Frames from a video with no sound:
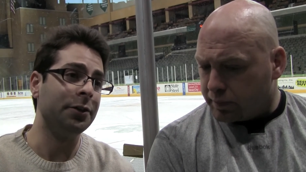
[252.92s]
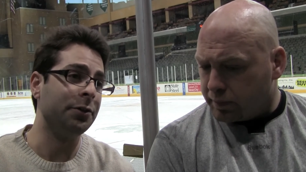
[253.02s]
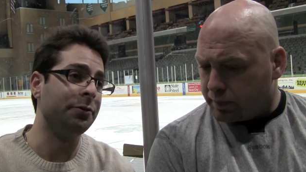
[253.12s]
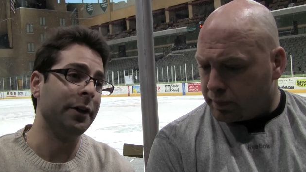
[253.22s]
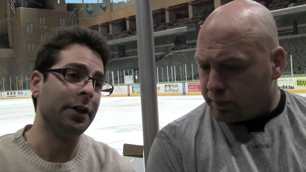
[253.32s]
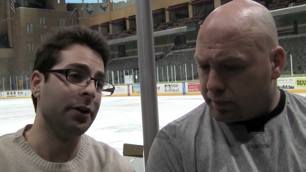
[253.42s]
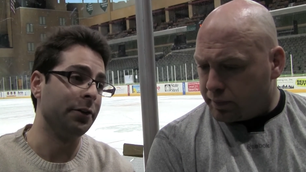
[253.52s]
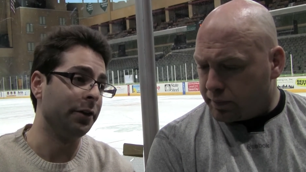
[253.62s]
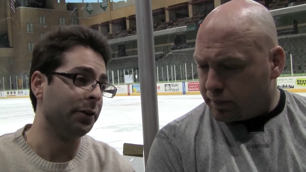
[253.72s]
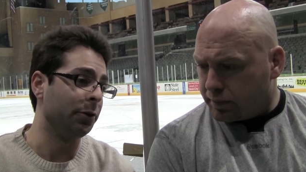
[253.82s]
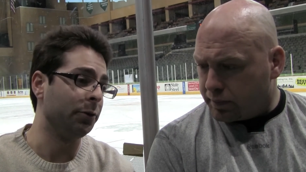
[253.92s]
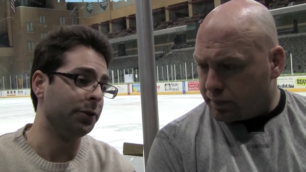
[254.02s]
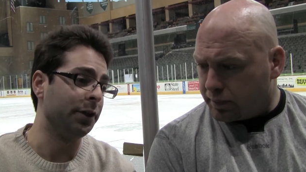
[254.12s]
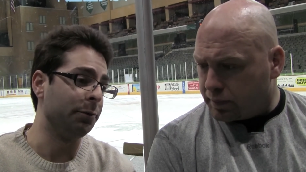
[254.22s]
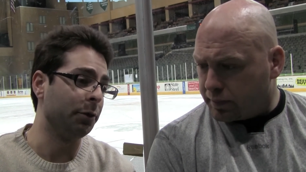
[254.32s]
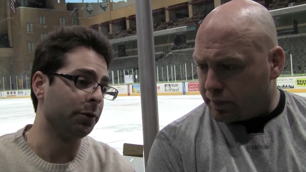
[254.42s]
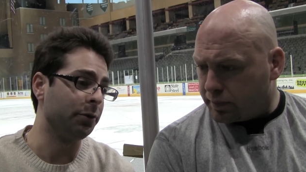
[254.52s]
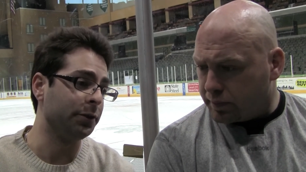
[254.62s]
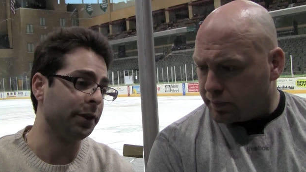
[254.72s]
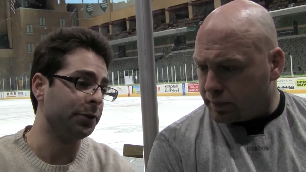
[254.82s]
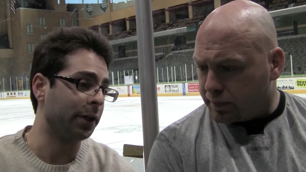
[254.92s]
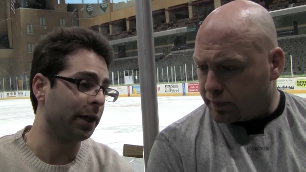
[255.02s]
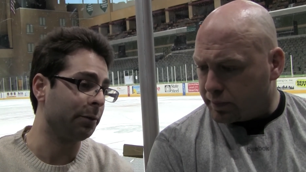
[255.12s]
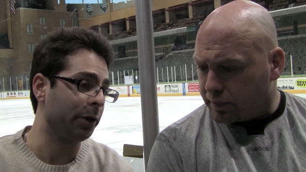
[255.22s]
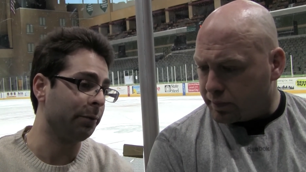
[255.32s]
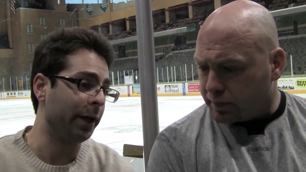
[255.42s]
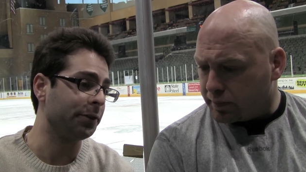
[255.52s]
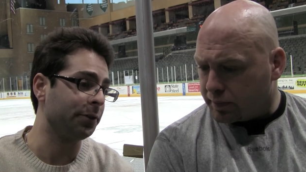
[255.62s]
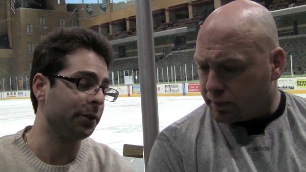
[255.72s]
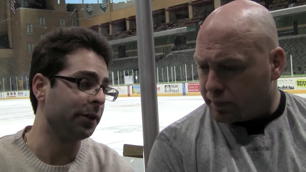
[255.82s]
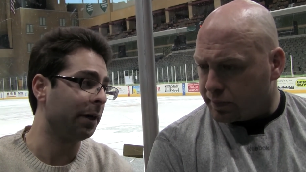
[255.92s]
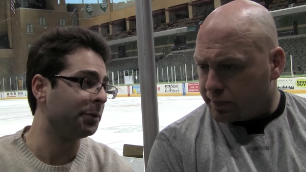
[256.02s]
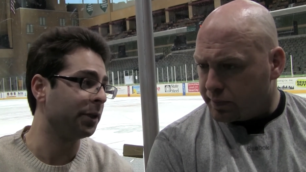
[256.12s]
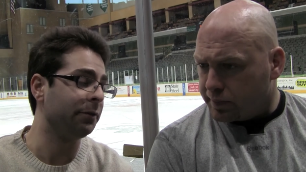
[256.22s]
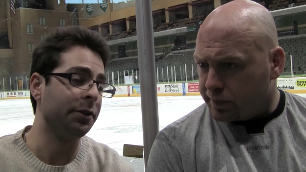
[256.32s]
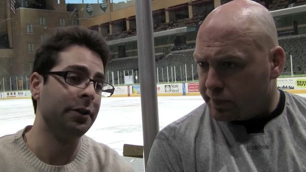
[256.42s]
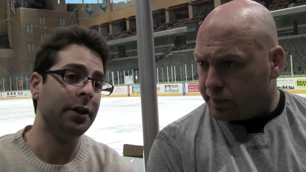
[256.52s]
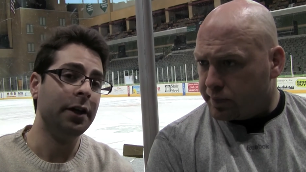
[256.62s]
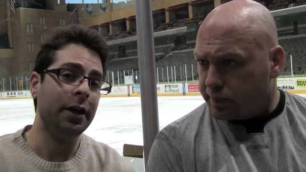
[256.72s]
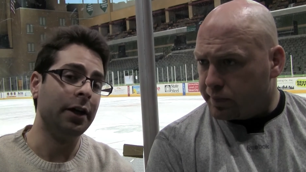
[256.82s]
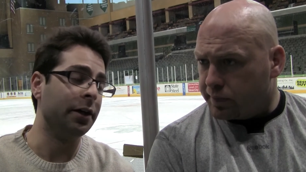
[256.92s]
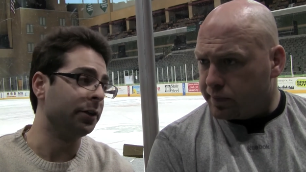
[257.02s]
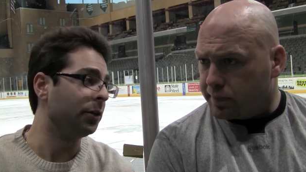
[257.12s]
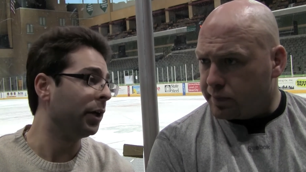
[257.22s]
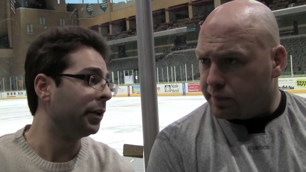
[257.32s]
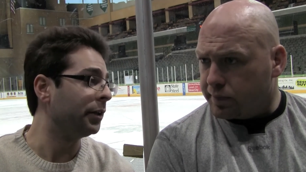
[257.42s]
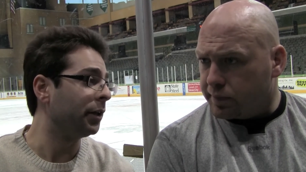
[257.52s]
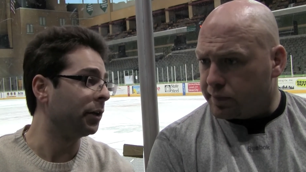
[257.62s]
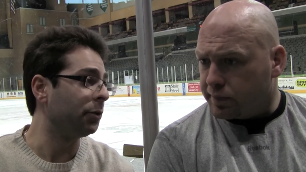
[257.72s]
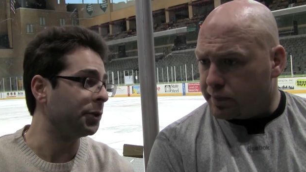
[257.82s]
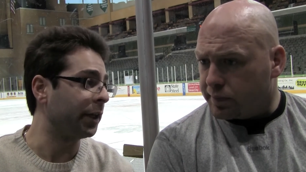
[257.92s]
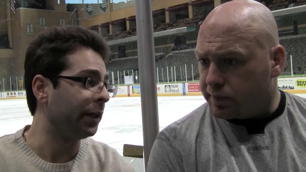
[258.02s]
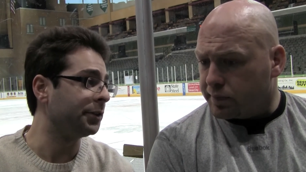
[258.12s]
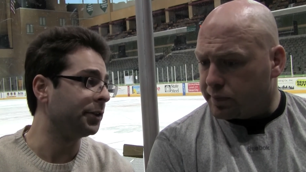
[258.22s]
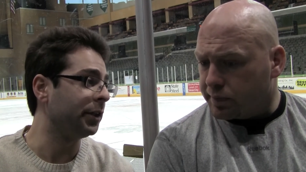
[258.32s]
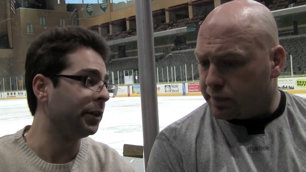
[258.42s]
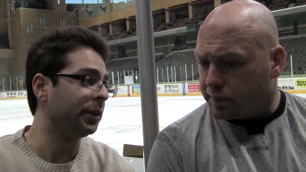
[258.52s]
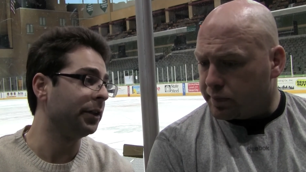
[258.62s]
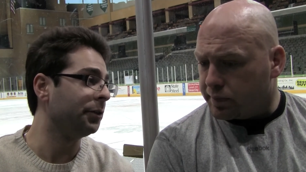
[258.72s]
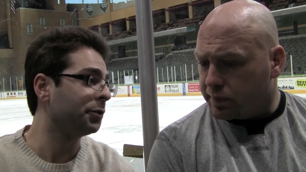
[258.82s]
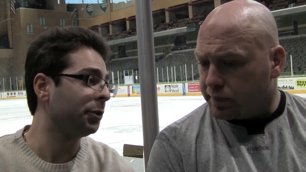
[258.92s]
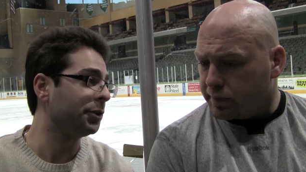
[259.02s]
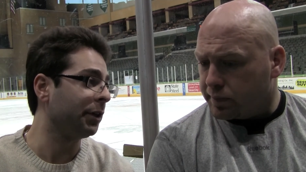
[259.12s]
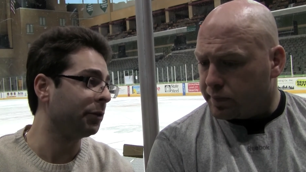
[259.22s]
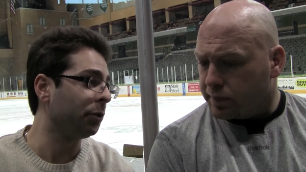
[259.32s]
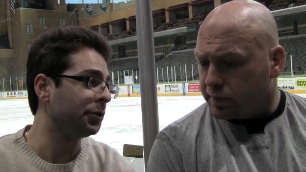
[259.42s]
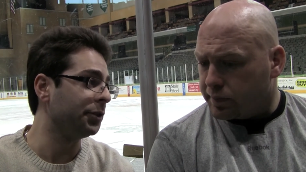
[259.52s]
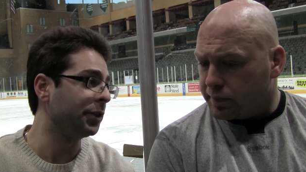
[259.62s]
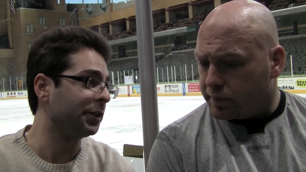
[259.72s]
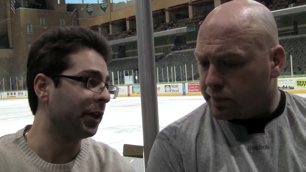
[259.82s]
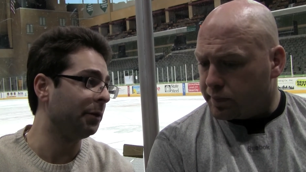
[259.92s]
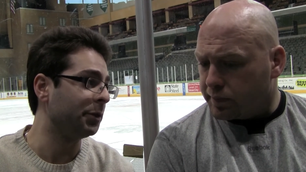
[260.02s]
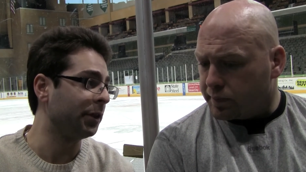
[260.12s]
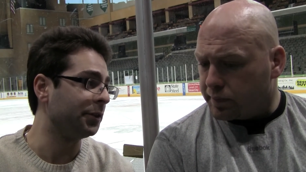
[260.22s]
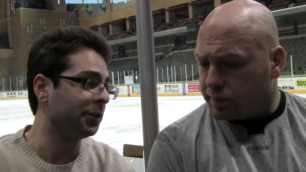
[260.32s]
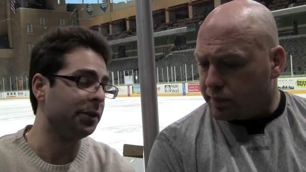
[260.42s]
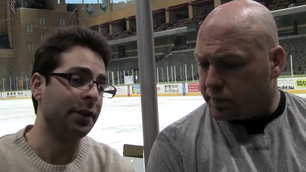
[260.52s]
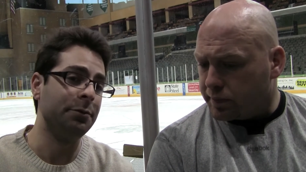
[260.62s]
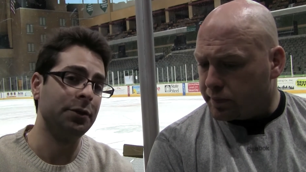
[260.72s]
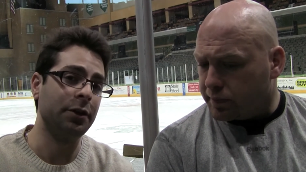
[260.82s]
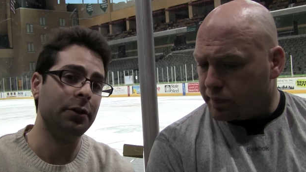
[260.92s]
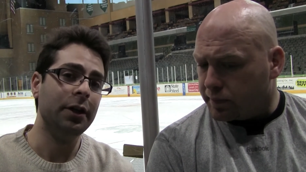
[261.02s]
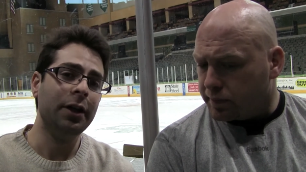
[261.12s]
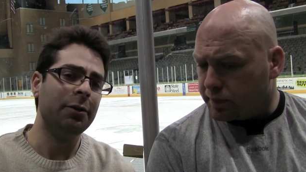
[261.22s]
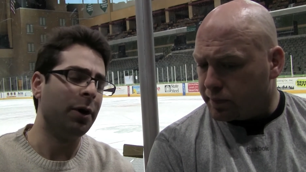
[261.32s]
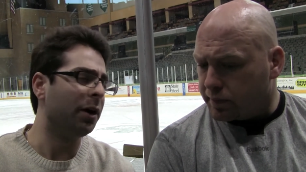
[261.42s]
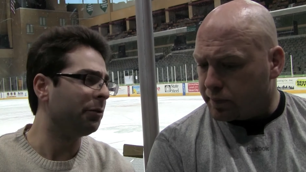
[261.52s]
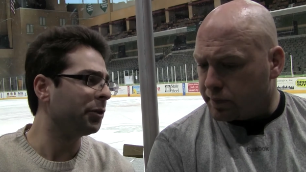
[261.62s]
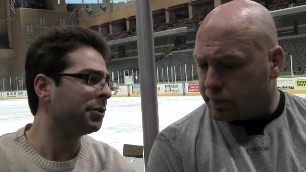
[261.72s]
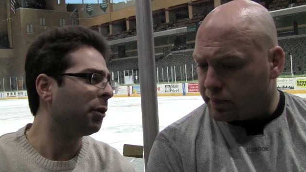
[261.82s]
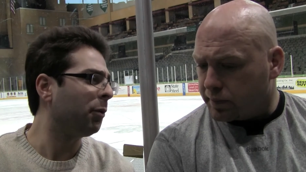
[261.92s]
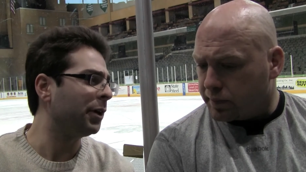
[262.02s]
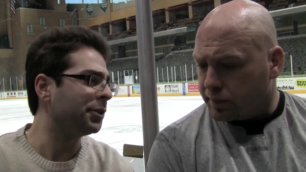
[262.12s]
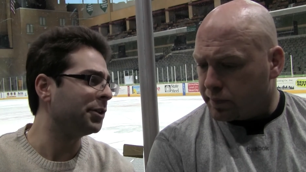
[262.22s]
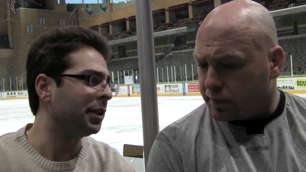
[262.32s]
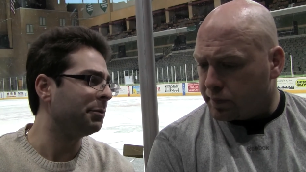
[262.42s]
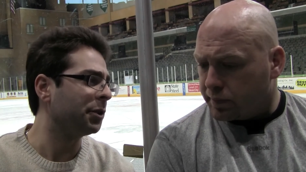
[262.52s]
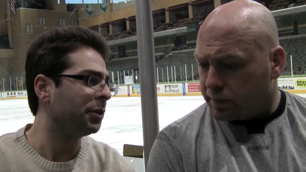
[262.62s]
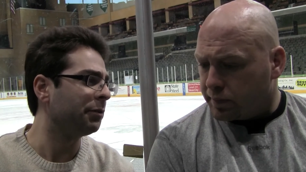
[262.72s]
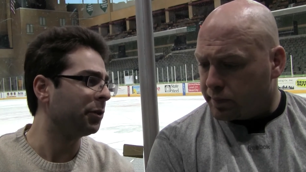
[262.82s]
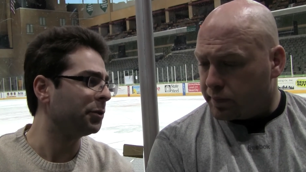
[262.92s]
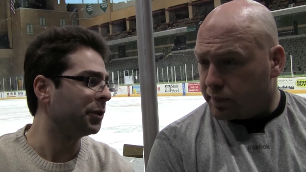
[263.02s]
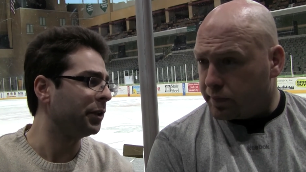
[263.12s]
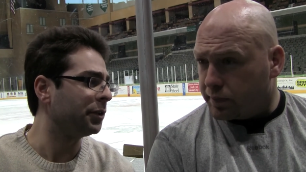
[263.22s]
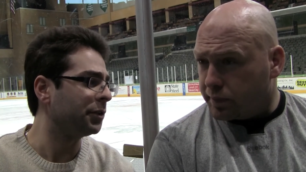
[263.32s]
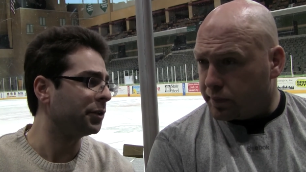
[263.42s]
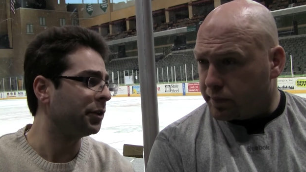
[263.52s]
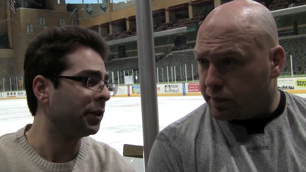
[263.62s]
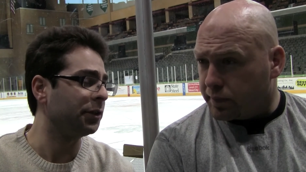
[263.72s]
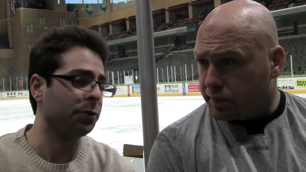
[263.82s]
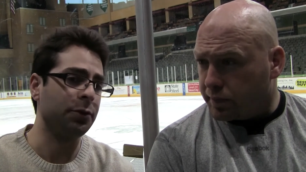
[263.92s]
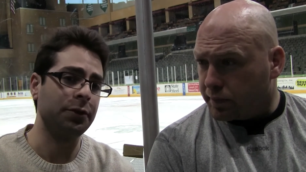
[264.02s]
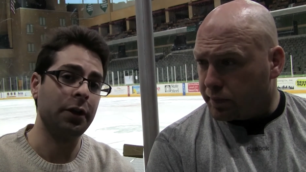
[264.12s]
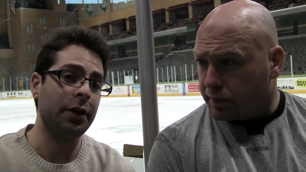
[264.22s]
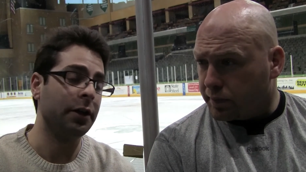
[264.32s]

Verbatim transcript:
Speaker 1: the defend or their goaltender, both goaltenders Gothberg and Massa, in the top seven uh, and, uh, goals against, and you've scored seven goals in six games against this team. So, well, first of all, why is this team so difficult to, to, to get scored